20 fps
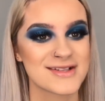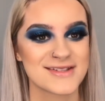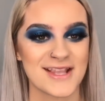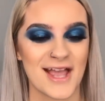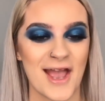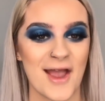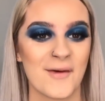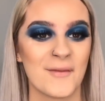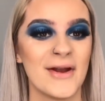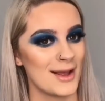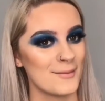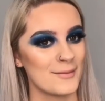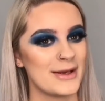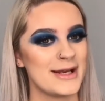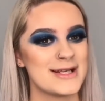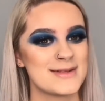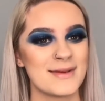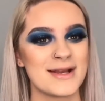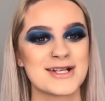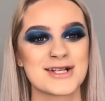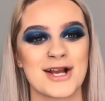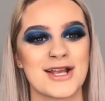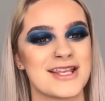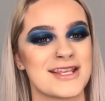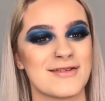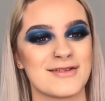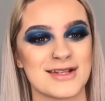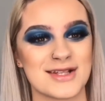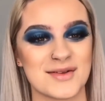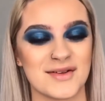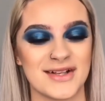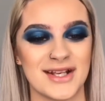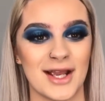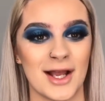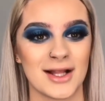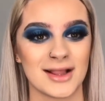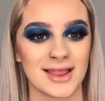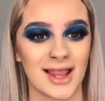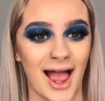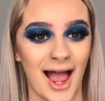So please make sure you give this
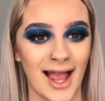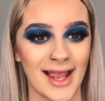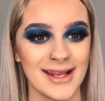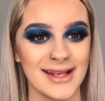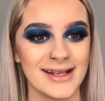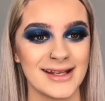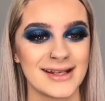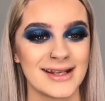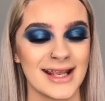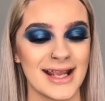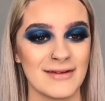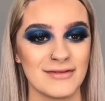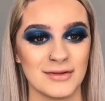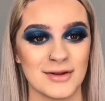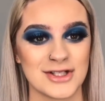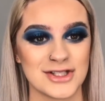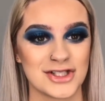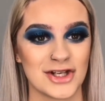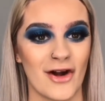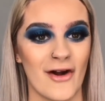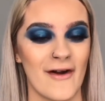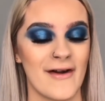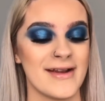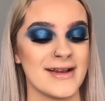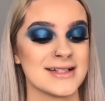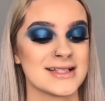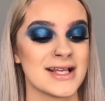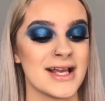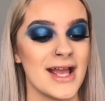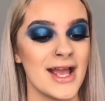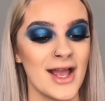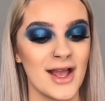video a like if you enjoyed.